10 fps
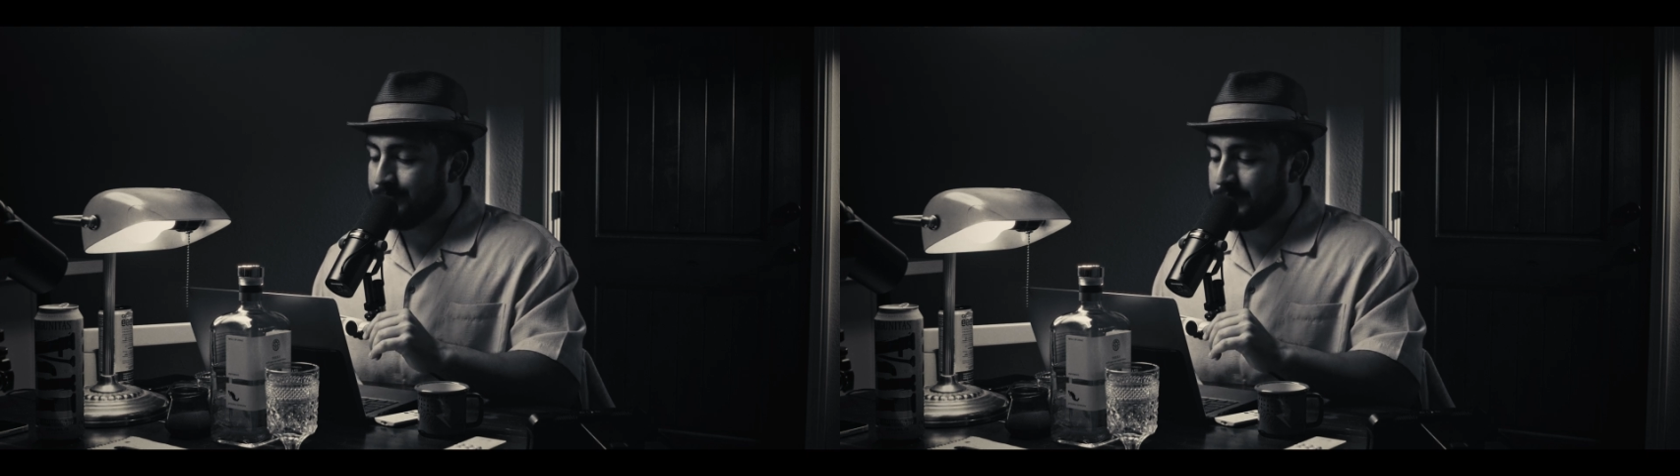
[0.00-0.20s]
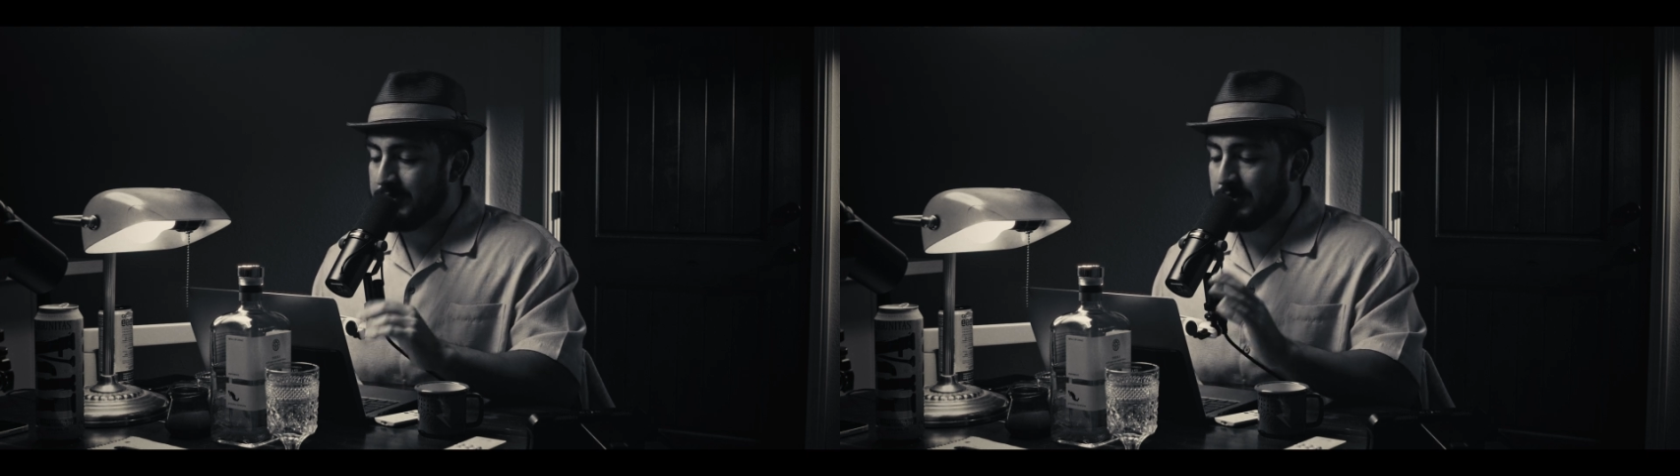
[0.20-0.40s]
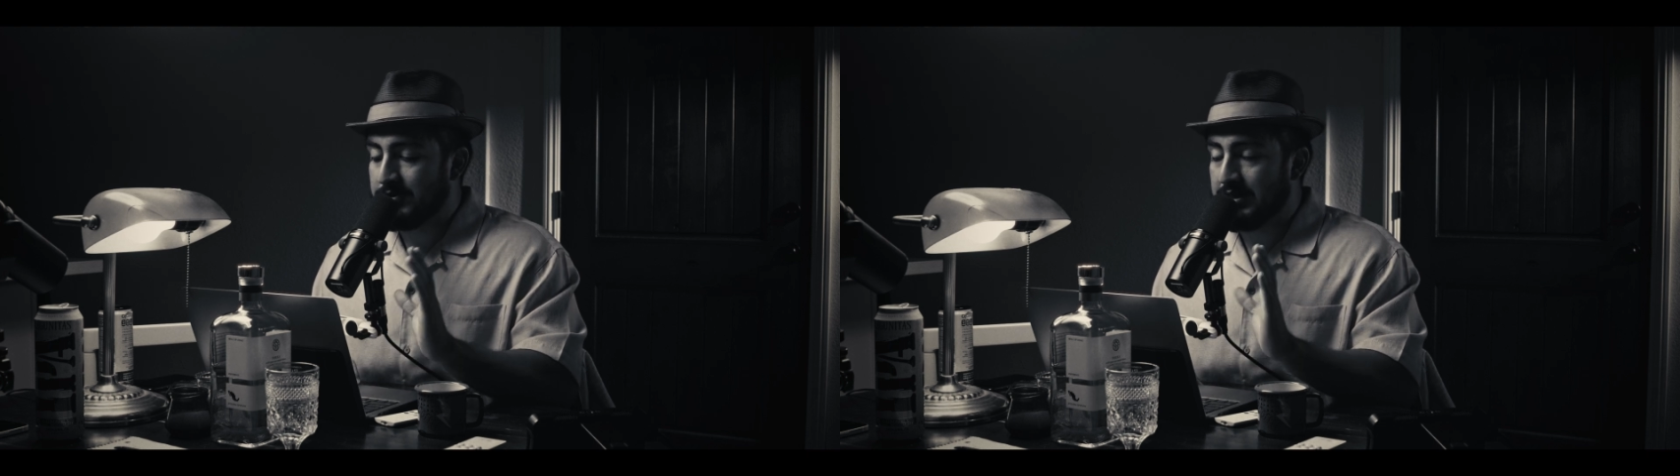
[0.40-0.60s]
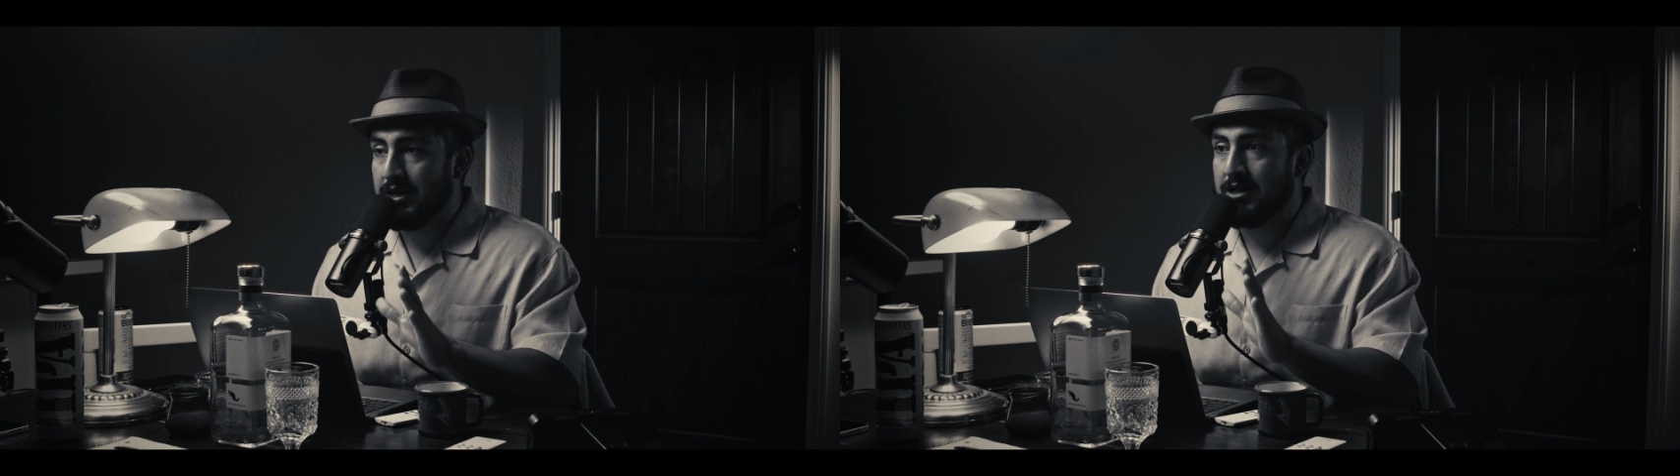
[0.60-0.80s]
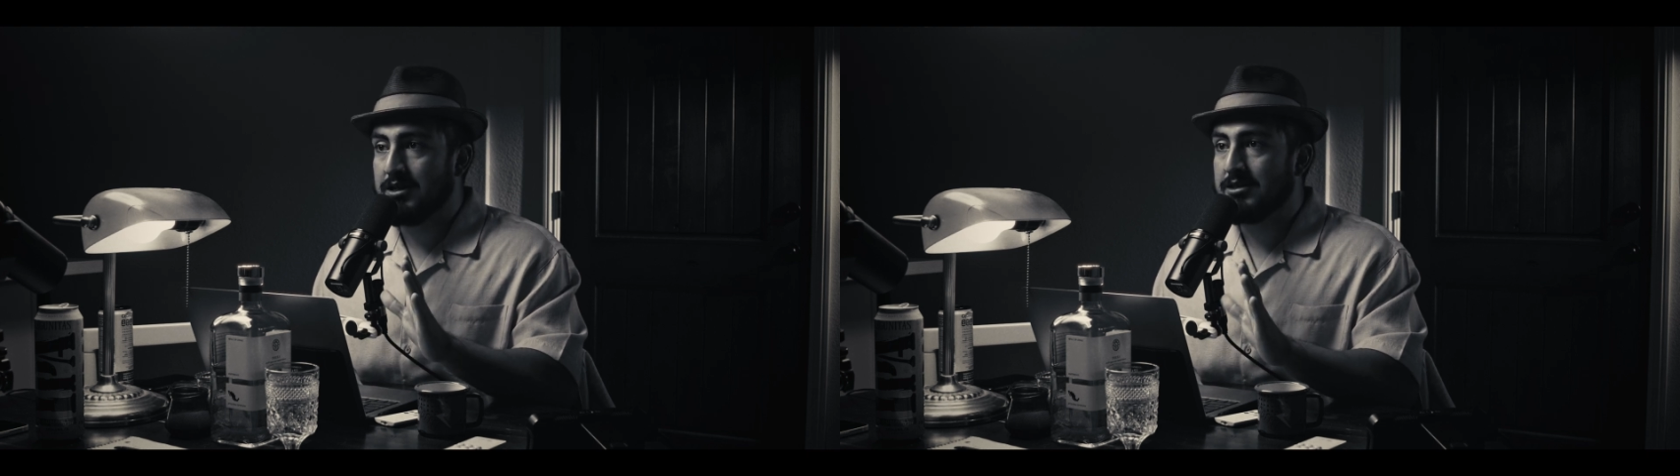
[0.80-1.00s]
She was a
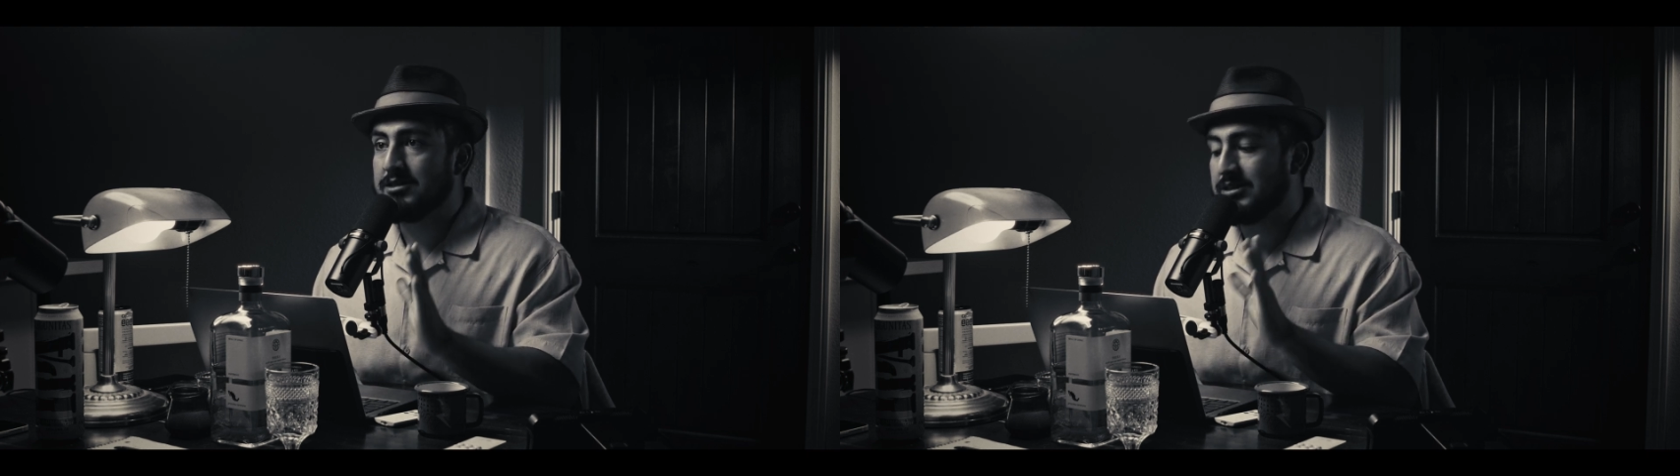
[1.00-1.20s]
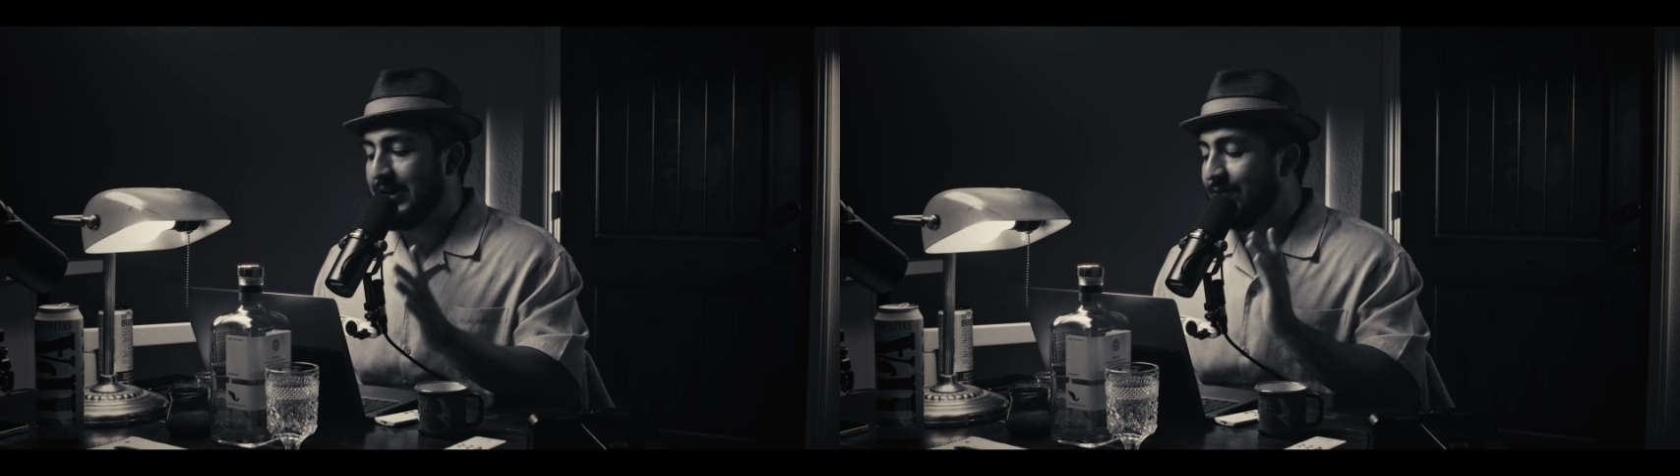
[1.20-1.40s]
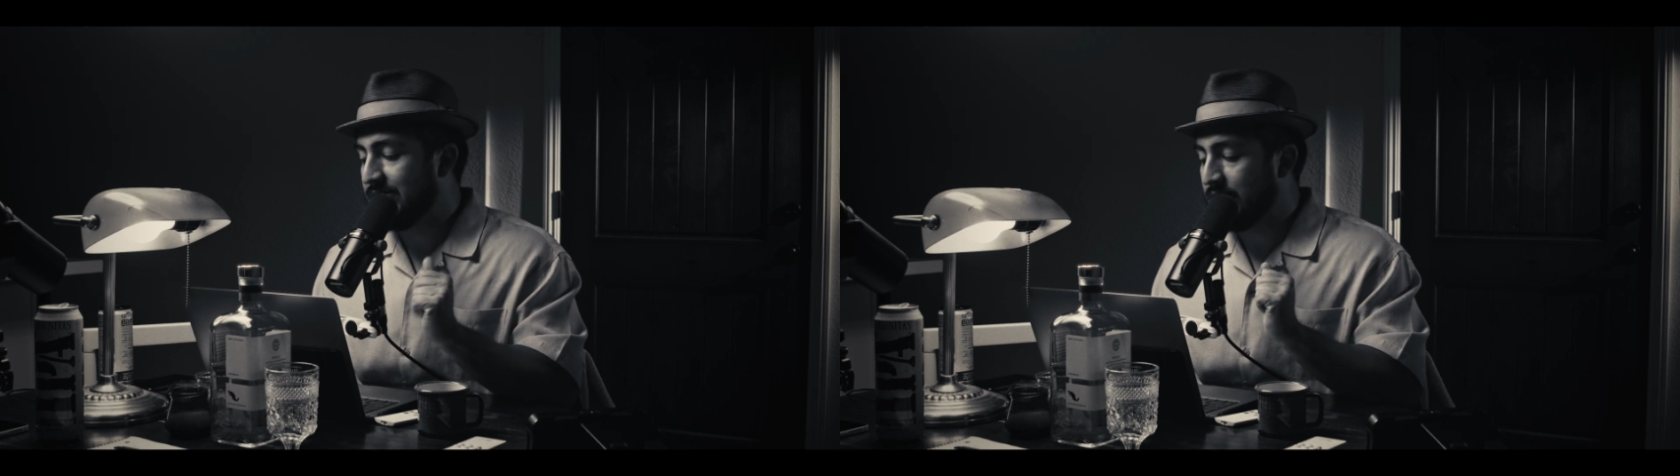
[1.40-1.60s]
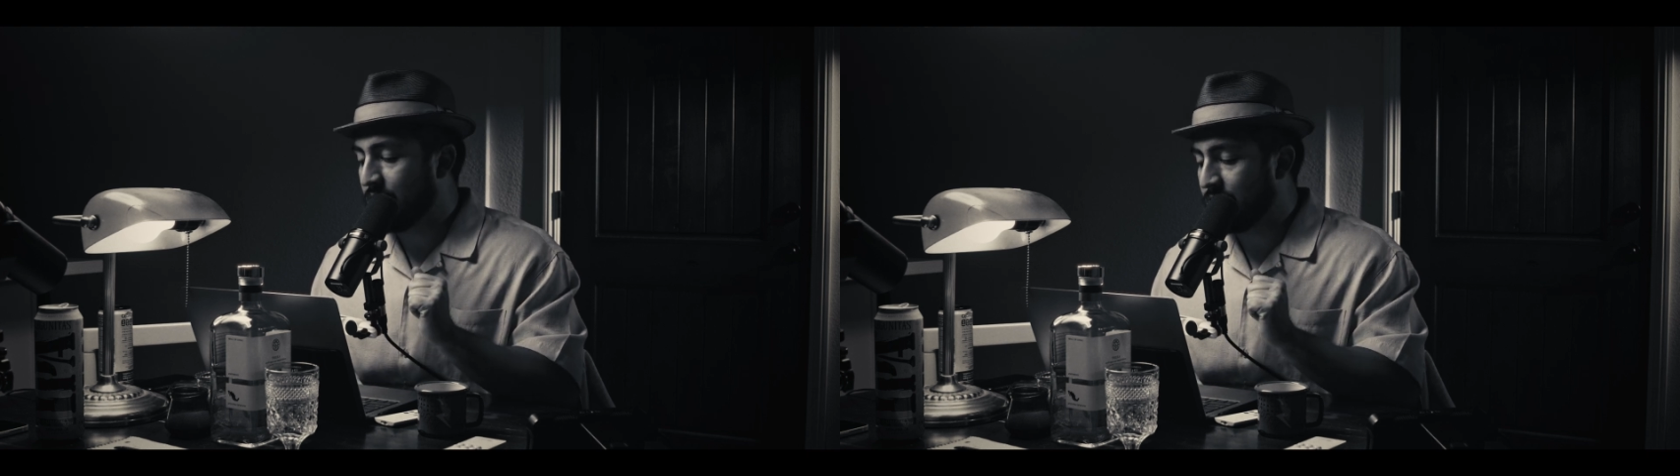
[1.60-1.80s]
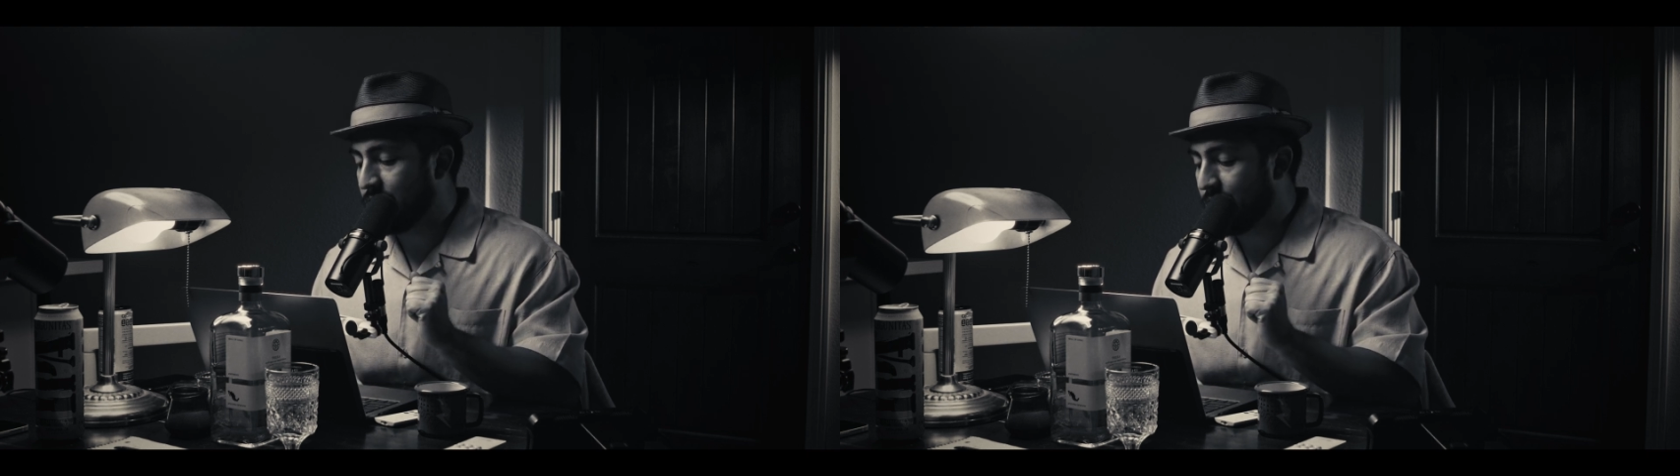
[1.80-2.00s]
young
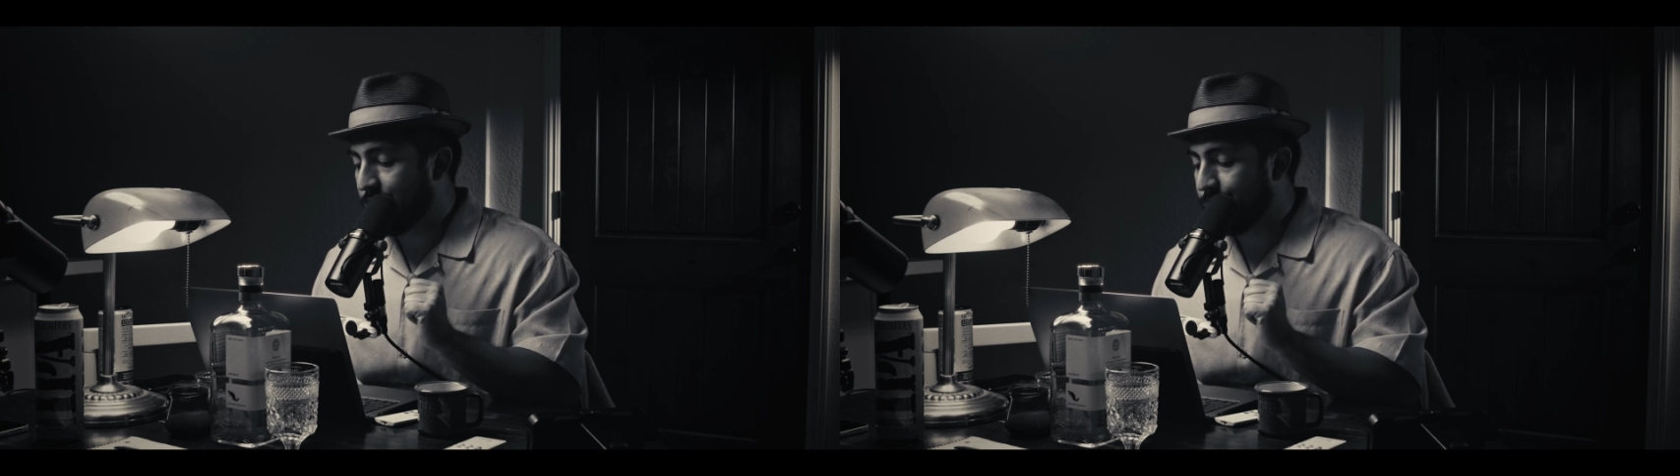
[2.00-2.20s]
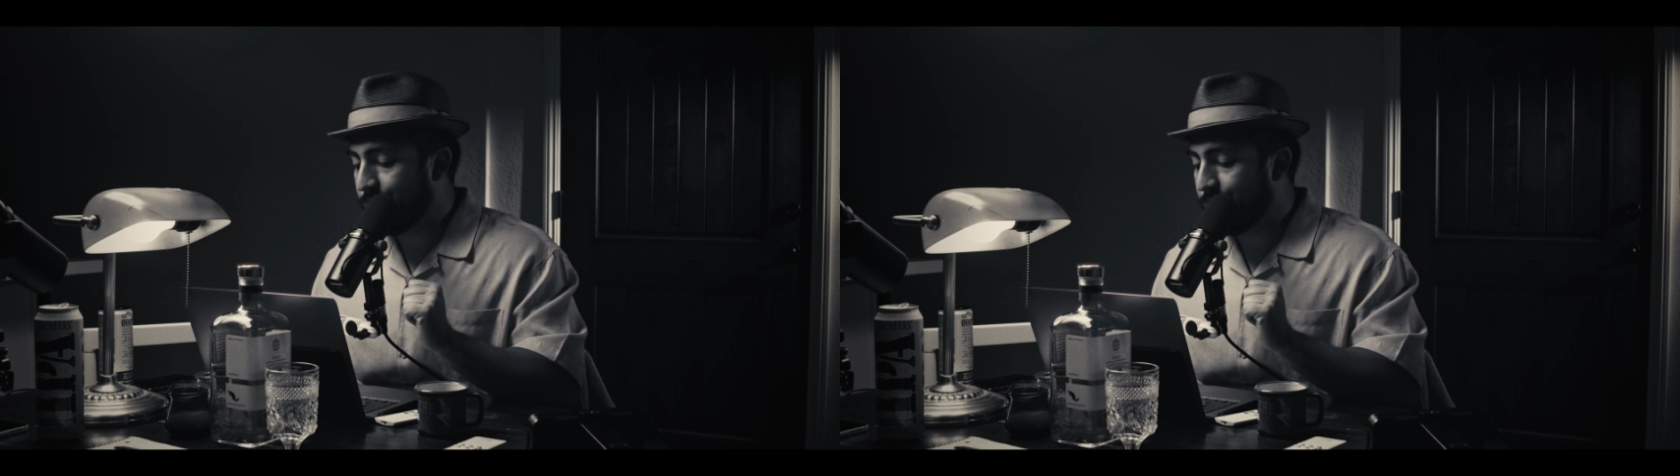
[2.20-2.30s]
17-year-old girl,